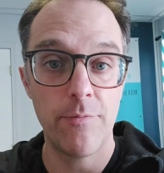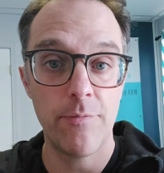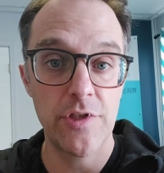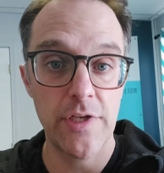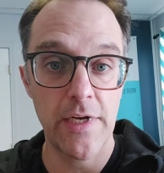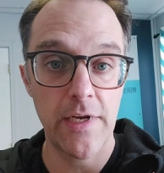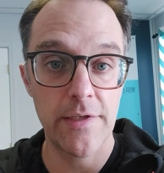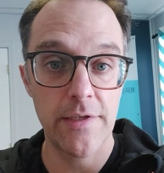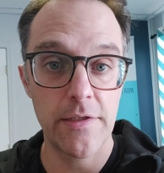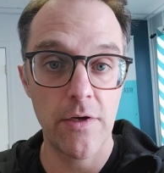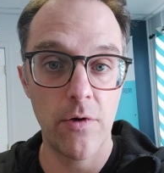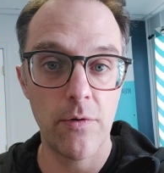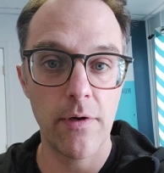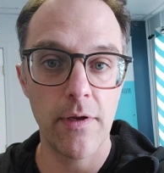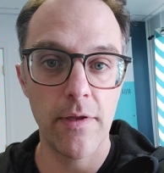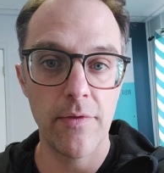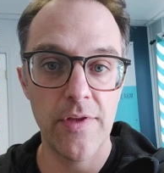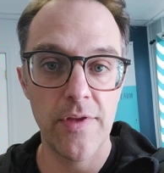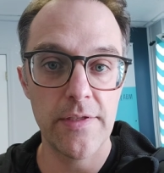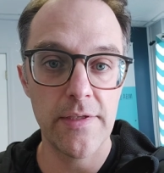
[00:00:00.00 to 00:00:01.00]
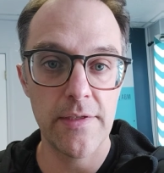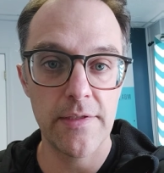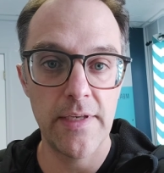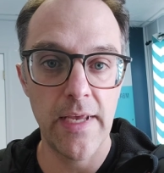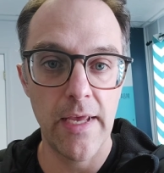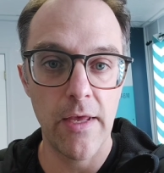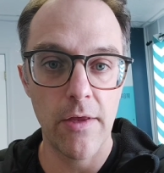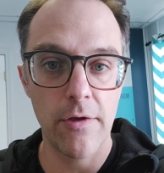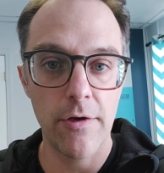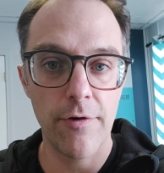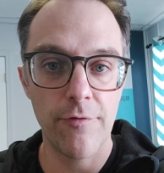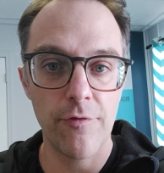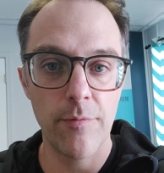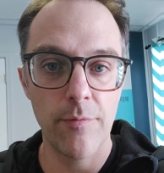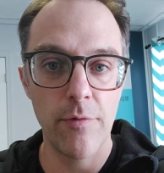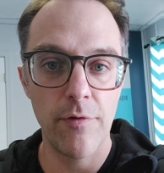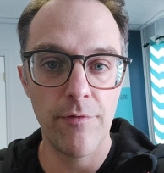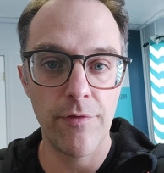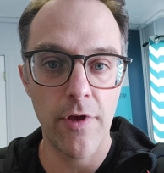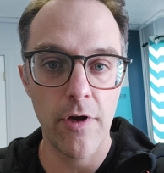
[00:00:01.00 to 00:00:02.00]
check us out. This is Dale here from
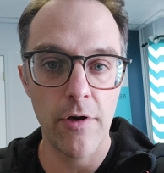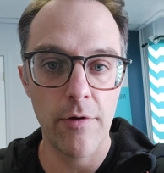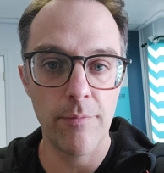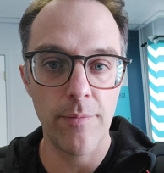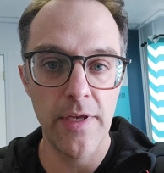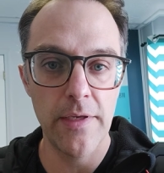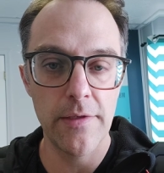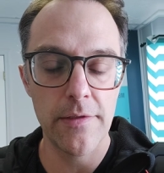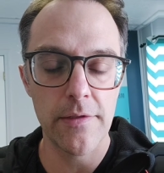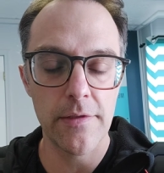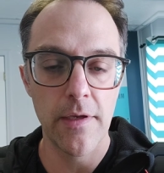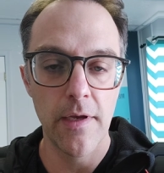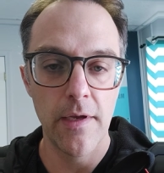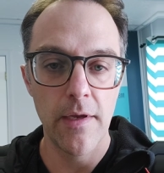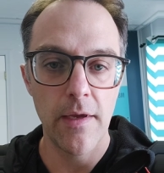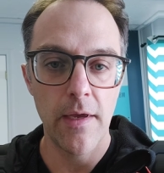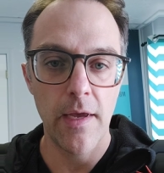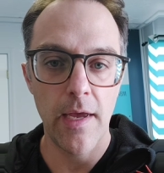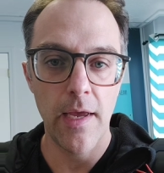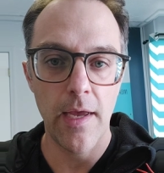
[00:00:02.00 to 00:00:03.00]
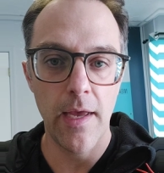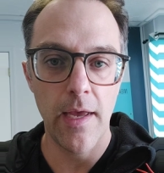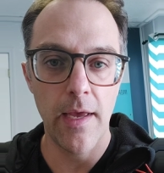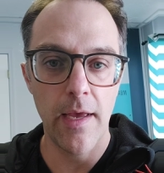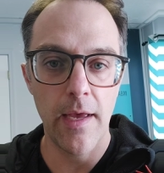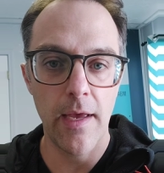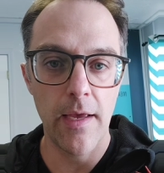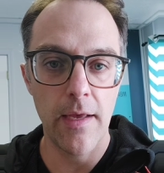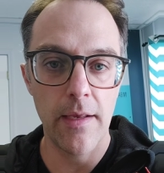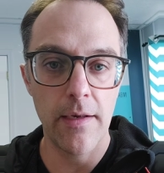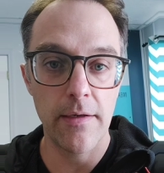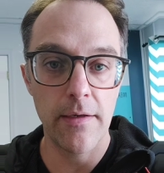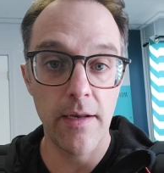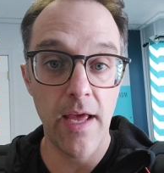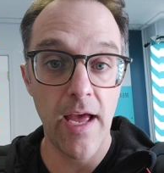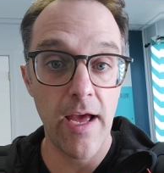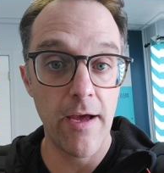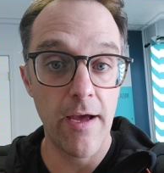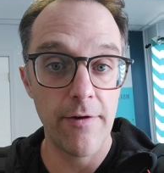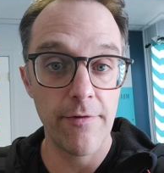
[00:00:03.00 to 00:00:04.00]
Move Therapies, and
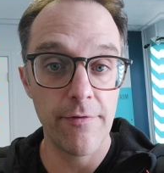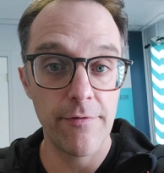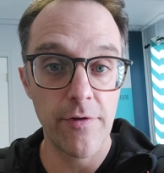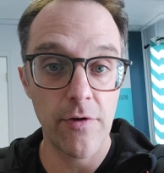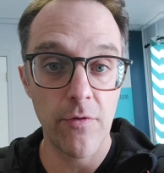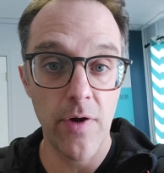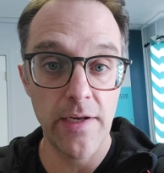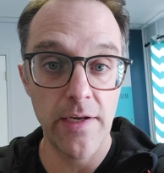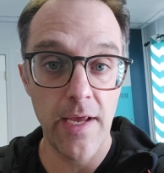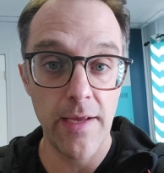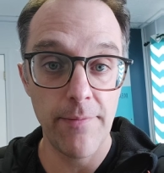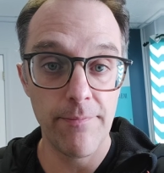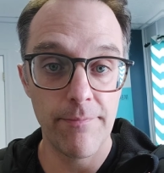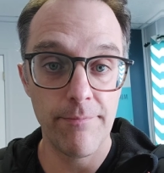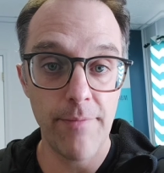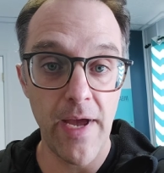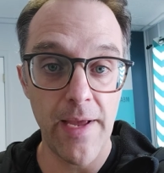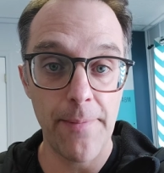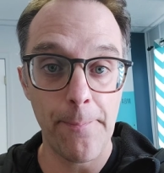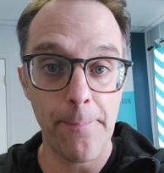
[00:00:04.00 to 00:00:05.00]
have a great day. Bye.